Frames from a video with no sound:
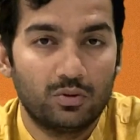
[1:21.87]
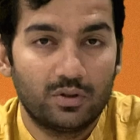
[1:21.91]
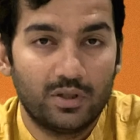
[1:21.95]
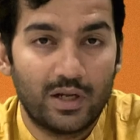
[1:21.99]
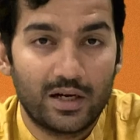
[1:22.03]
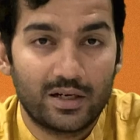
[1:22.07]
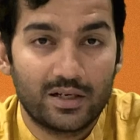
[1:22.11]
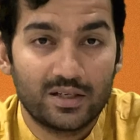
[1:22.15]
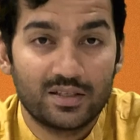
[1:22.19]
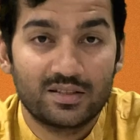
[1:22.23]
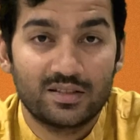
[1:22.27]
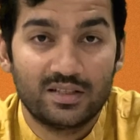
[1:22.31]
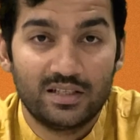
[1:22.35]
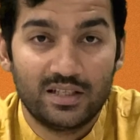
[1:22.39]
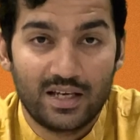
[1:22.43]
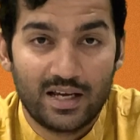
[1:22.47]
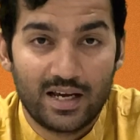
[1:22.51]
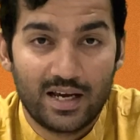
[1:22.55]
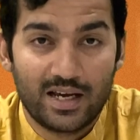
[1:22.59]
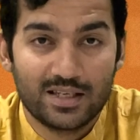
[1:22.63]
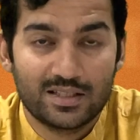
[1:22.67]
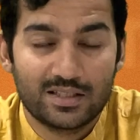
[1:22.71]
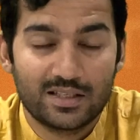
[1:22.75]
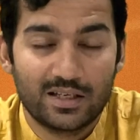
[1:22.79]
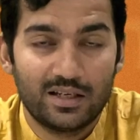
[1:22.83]
that is the
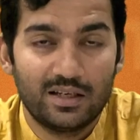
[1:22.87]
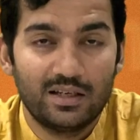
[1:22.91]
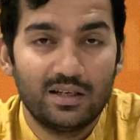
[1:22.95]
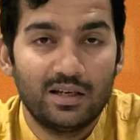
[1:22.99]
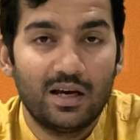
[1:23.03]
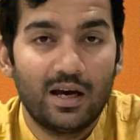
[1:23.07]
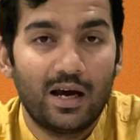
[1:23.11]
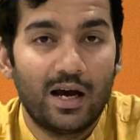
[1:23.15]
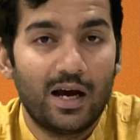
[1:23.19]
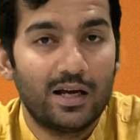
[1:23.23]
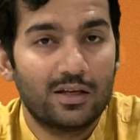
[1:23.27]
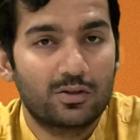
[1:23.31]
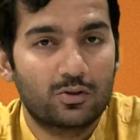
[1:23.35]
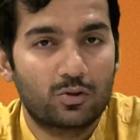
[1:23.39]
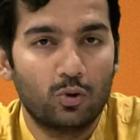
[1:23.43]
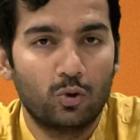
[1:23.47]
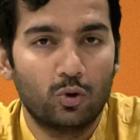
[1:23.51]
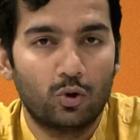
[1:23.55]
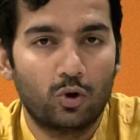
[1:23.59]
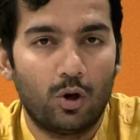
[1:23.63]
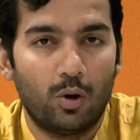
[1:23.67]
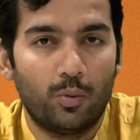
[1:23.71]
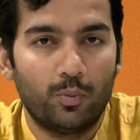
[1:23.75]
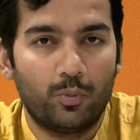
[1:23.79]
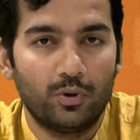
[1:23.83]
essay, has two
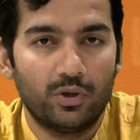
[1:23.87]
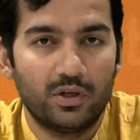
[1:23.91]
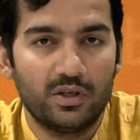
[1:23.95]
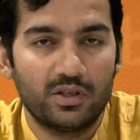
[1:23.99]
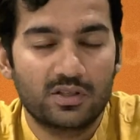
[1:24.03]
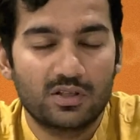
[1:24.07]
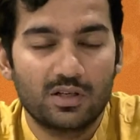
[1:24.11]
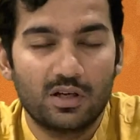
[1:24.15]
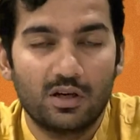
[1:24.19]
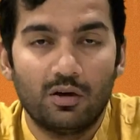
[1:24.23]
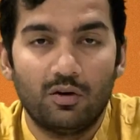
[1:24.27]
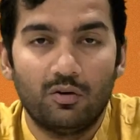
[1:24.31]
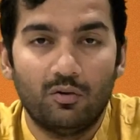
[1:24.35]
components.